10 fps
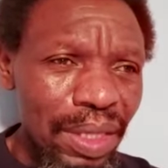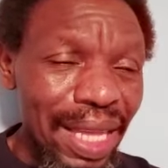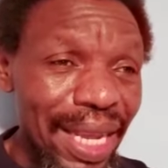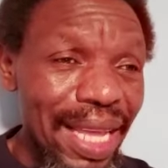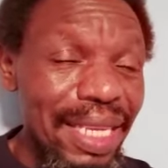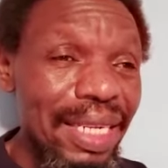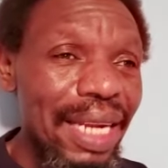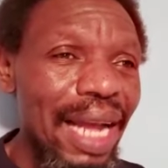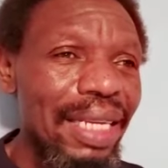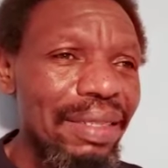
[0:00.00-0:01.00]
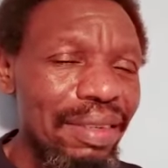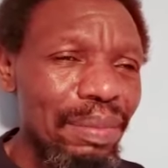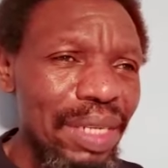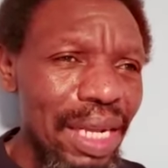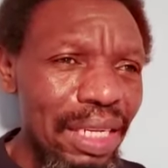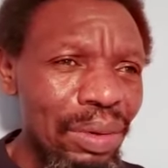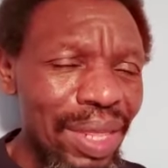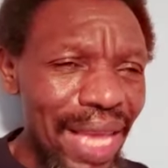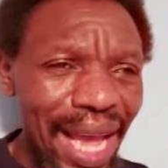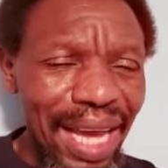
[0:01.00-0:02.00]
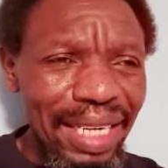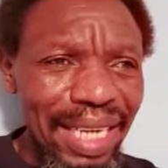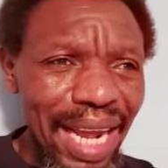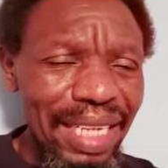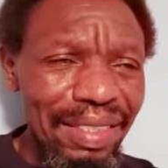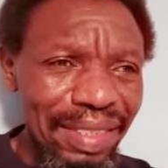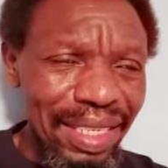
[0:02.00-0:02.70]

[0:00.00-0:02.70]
the Kenyan talents, I'm telling you. There are talents